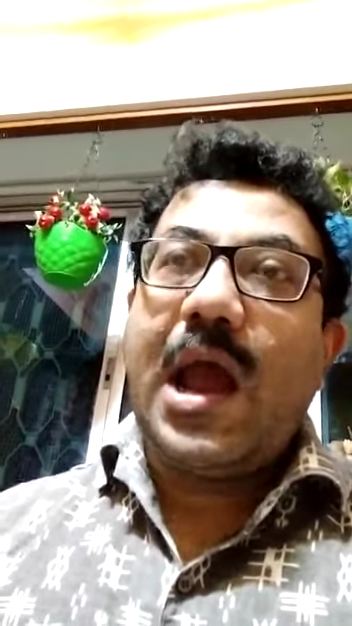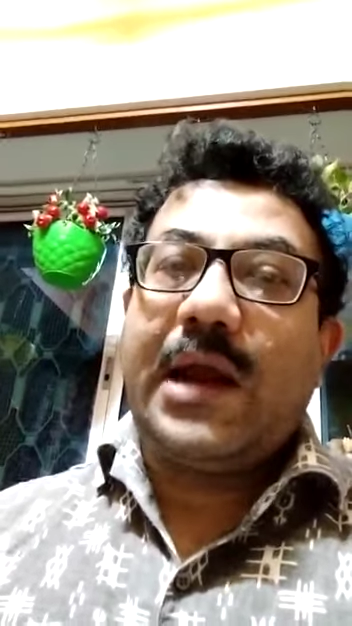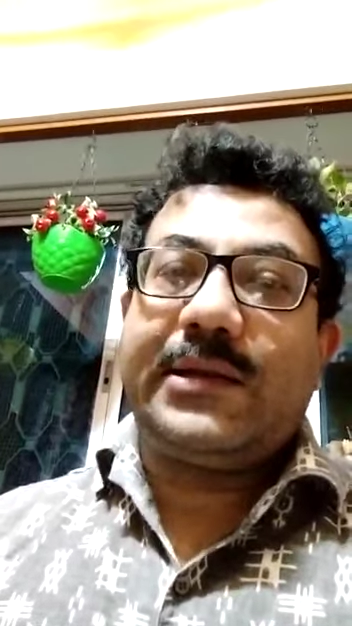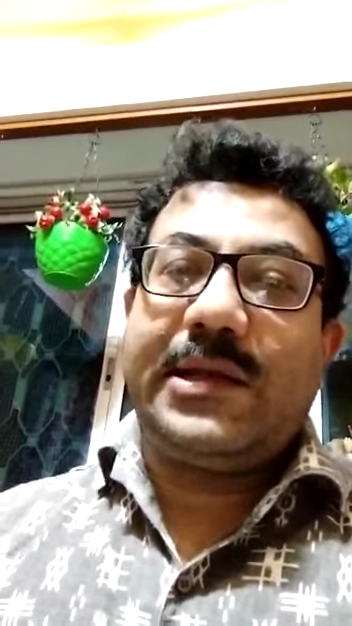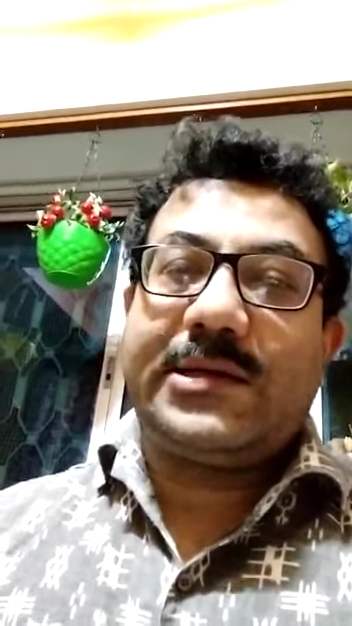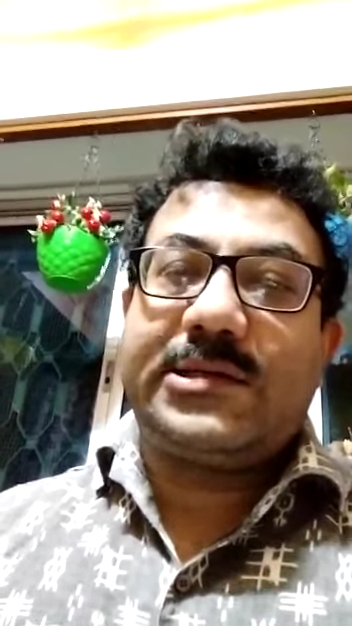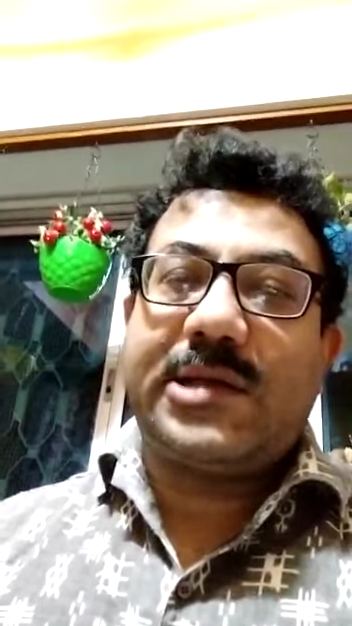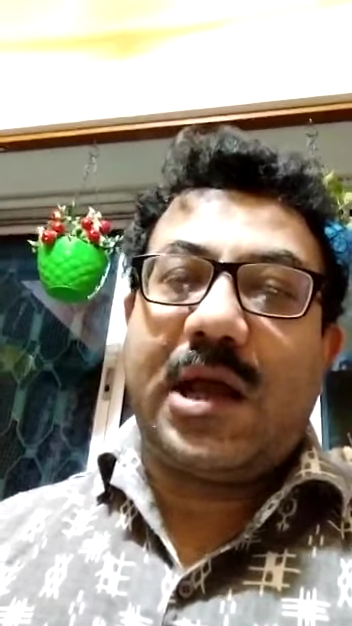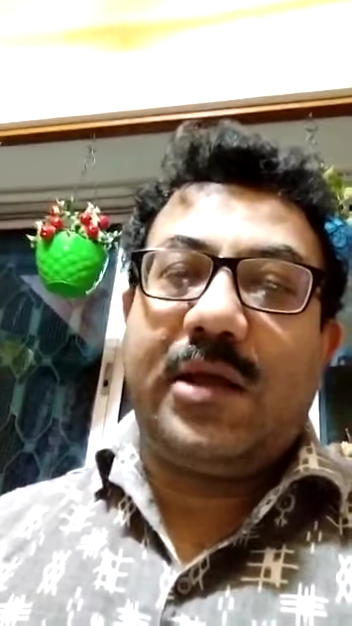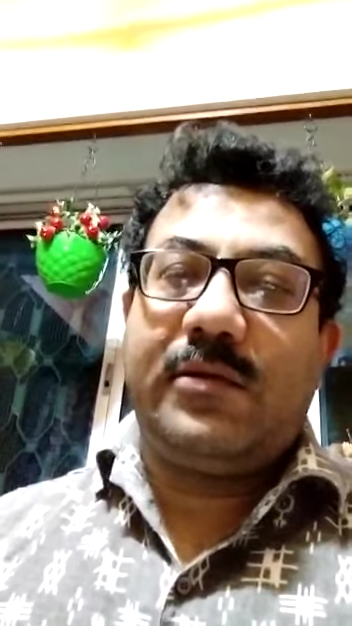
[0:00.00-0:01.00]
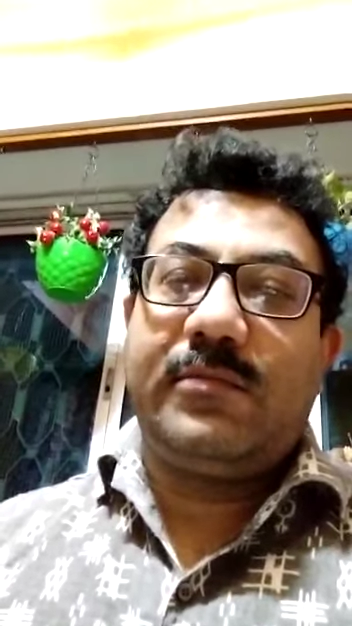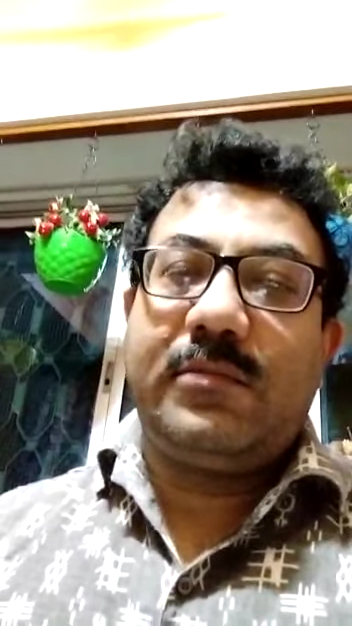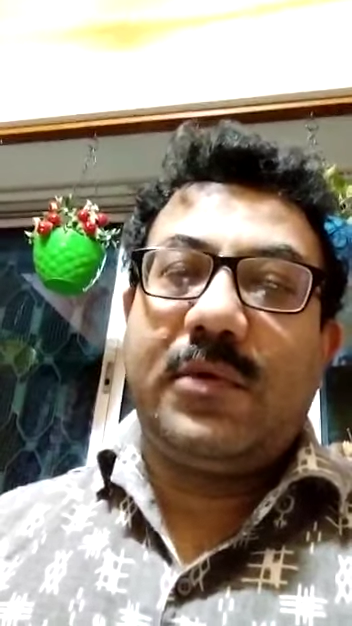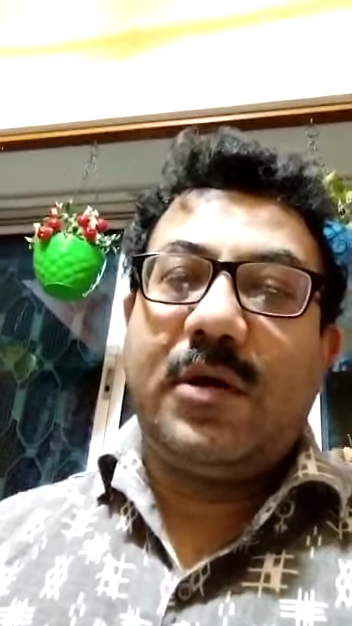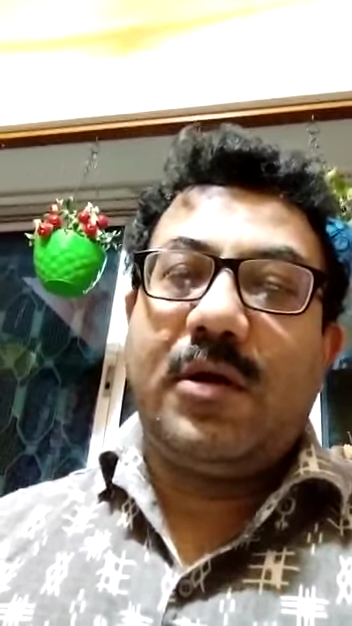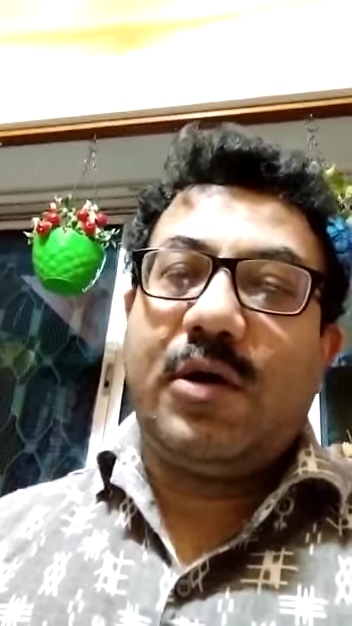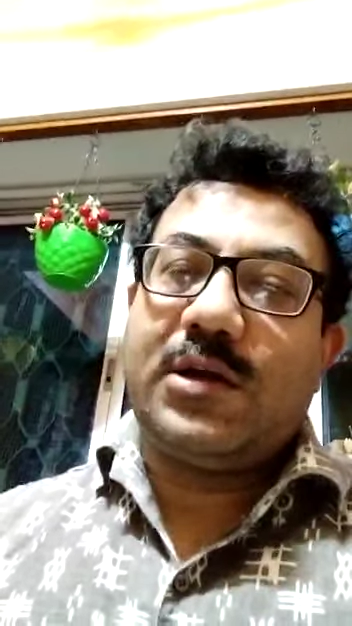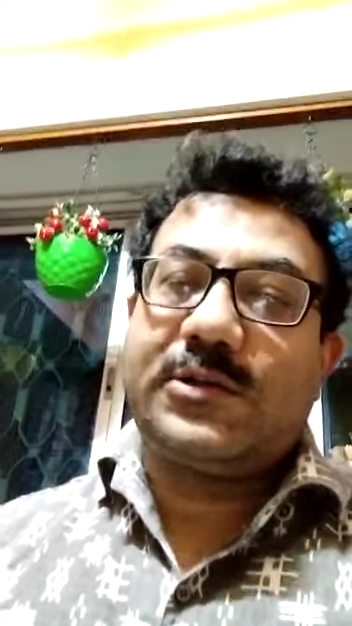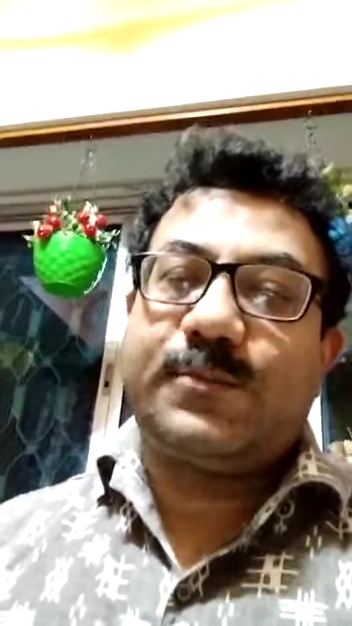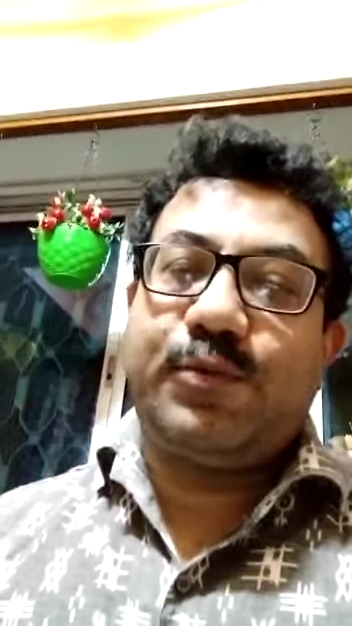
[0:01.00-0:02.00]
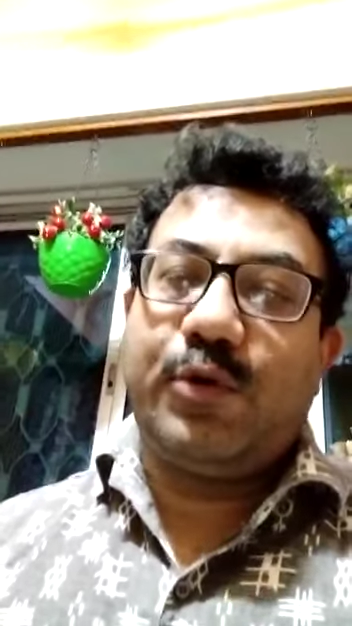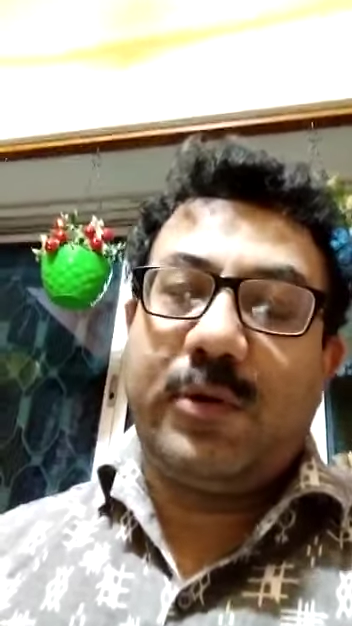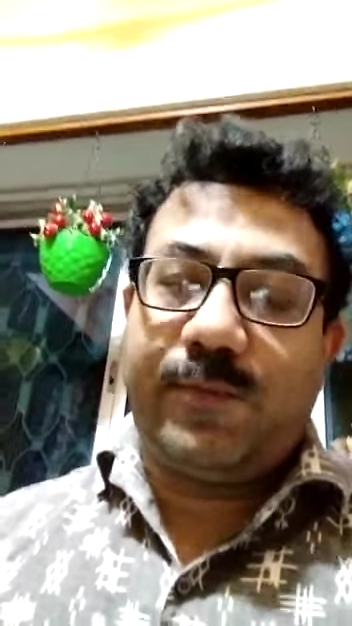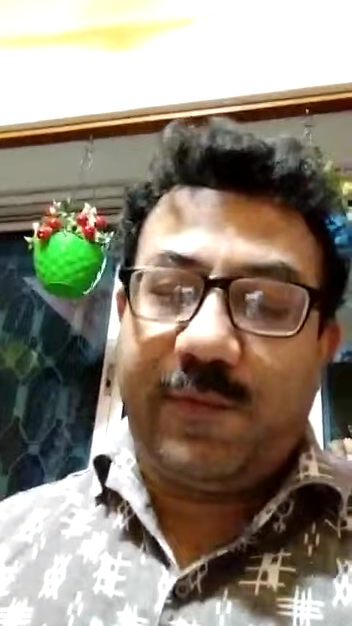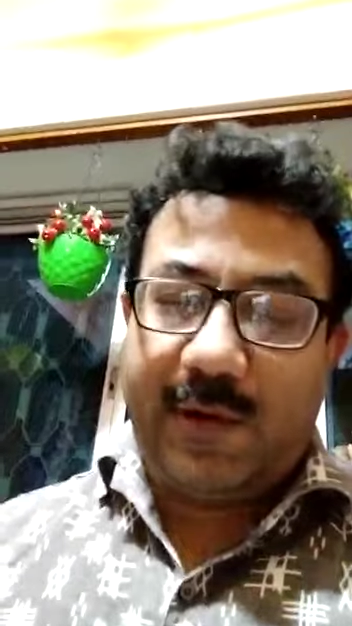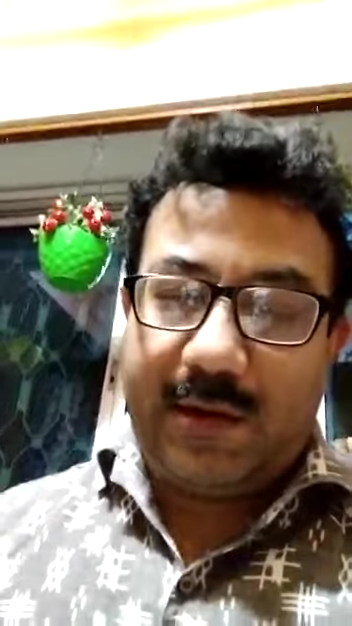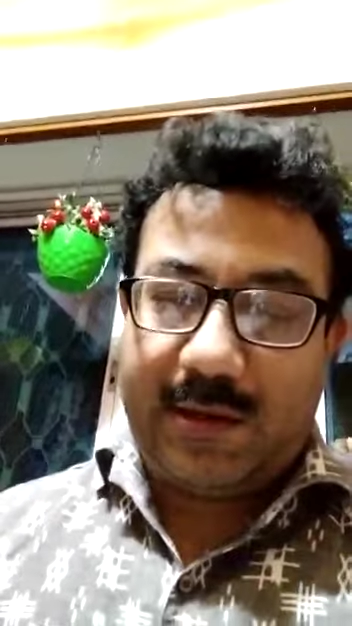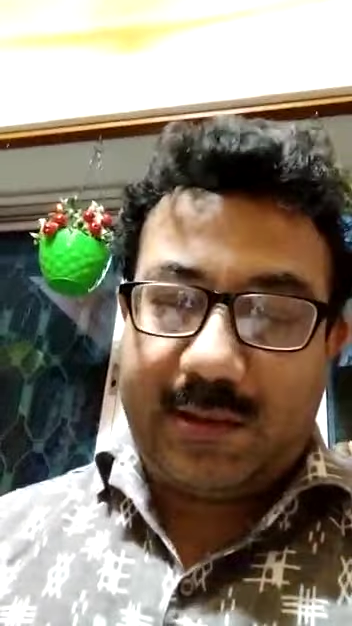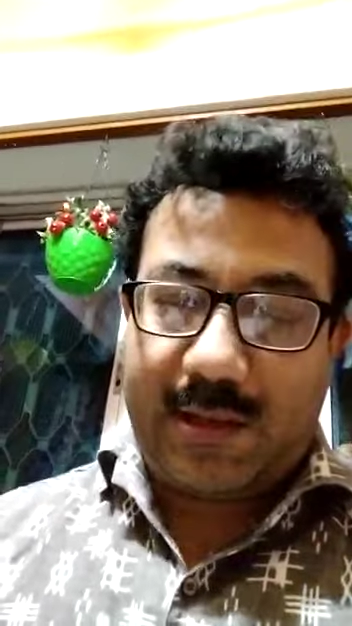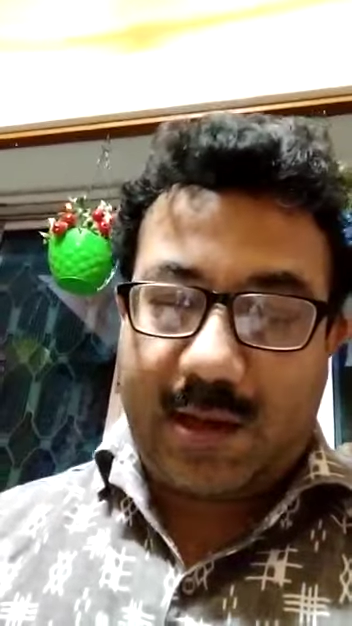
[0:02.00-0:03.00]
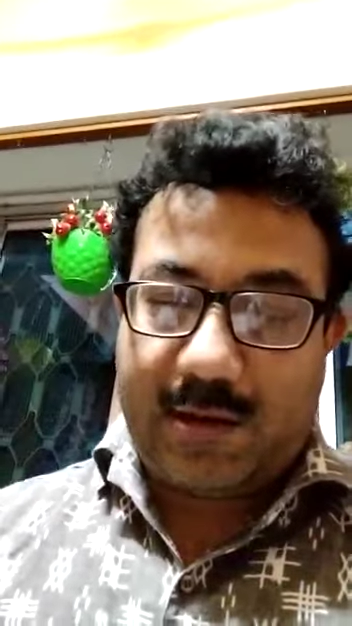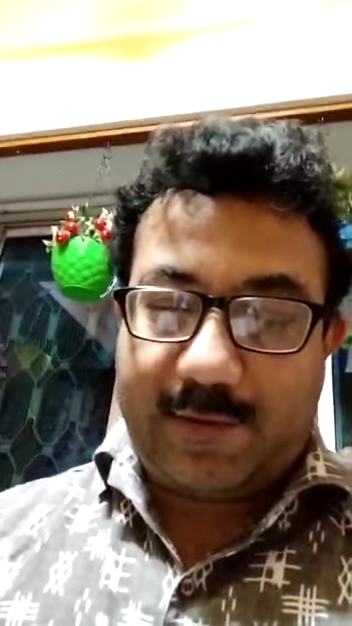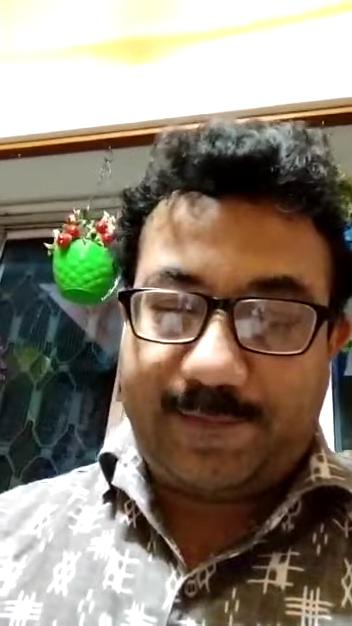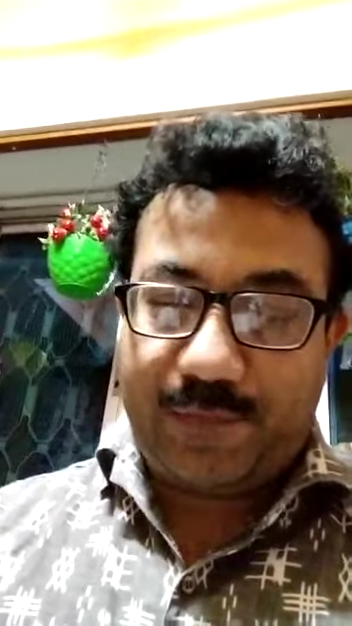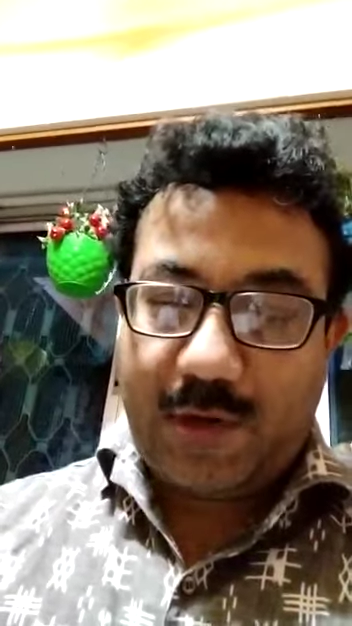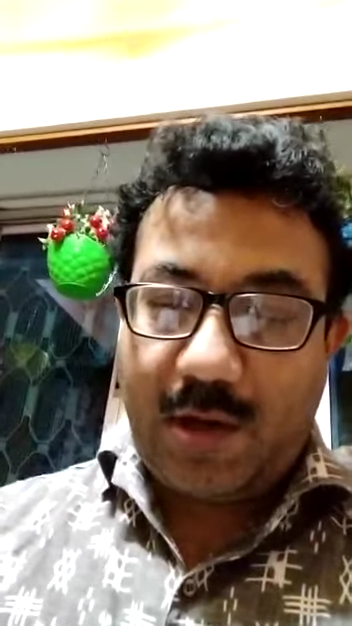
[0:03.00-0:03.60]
at that time was fulfilled in the inn.